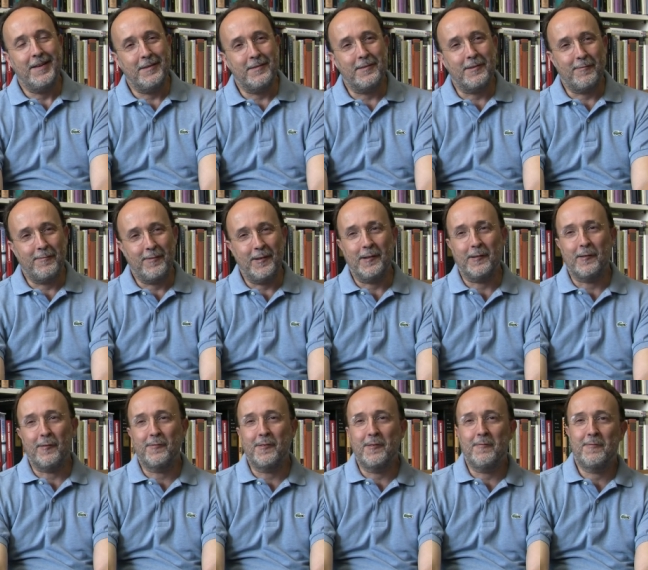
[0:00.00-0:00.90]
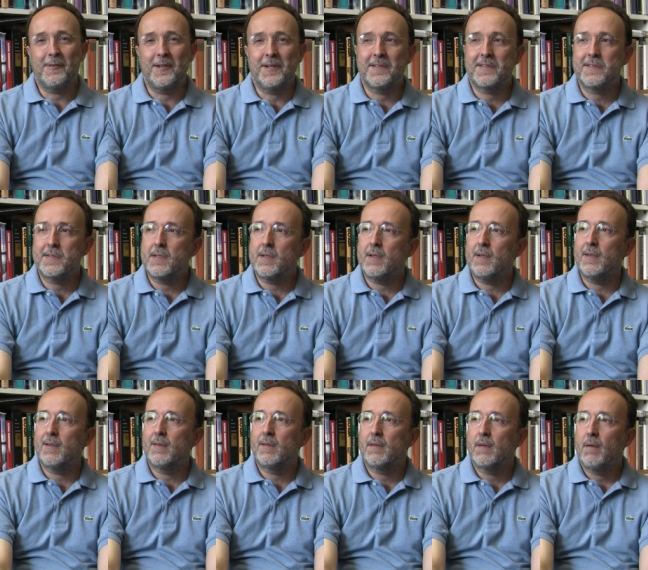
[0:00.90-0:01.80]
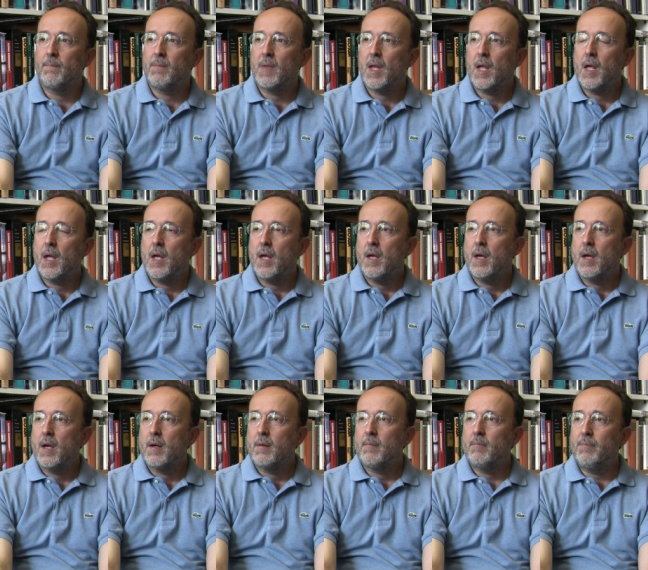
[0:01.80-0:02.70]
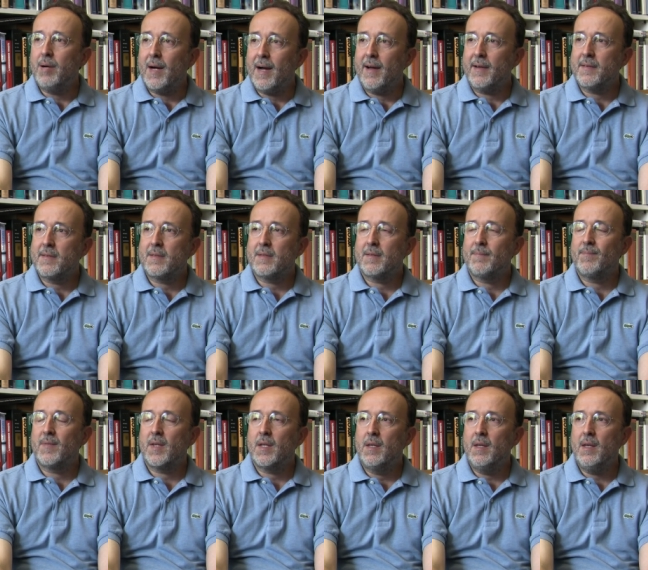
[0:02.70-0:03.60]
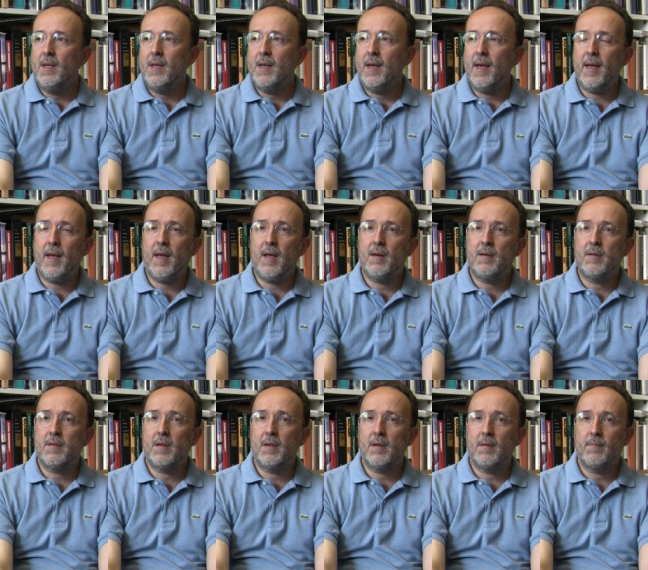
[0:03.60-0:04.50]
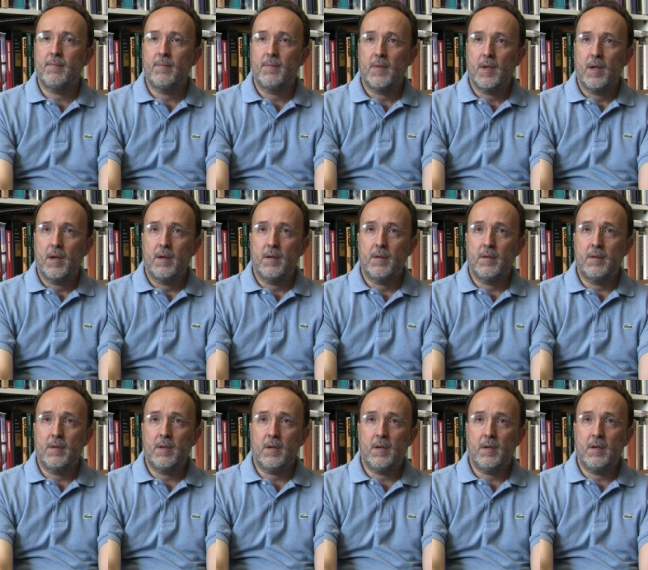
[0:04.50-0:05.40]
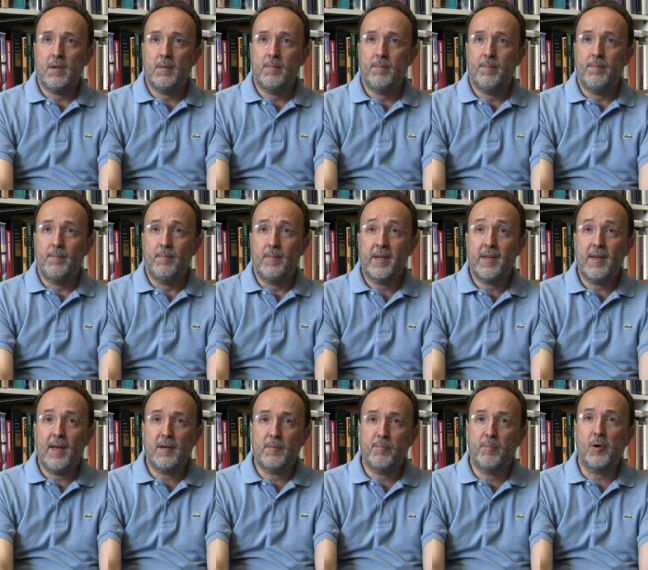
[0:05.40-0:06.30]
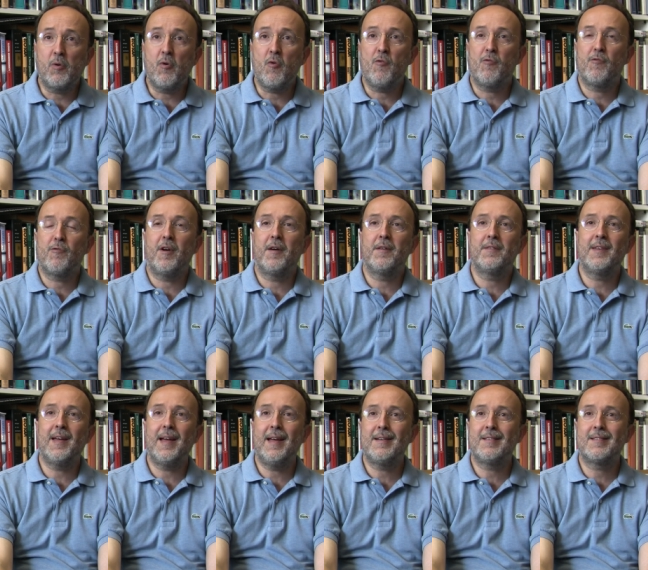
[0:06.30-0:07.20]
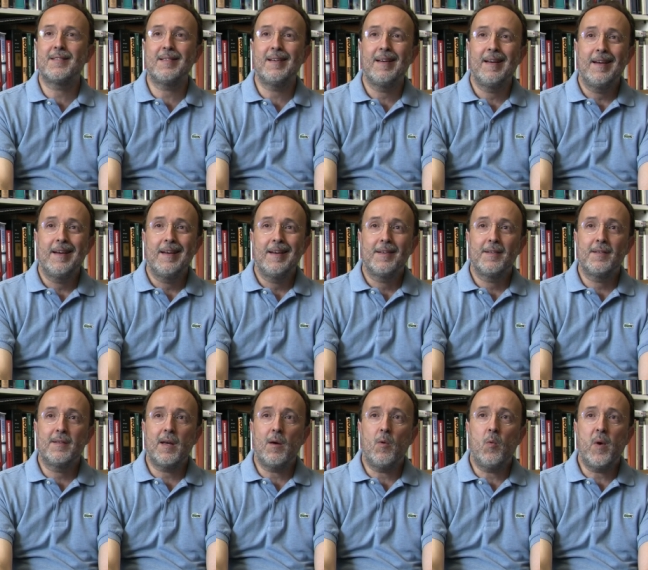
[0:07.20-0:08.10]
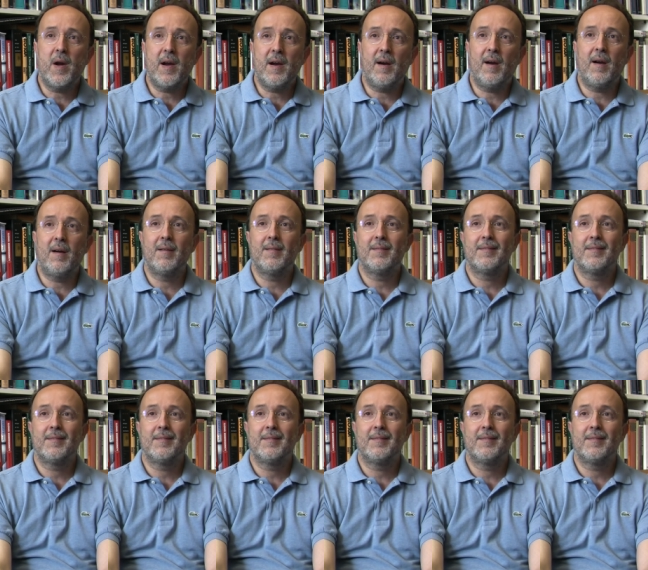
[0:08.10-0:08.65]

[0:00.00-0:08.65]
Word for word: in the field of infinite series. But he had uh, the he had proof that uh, there were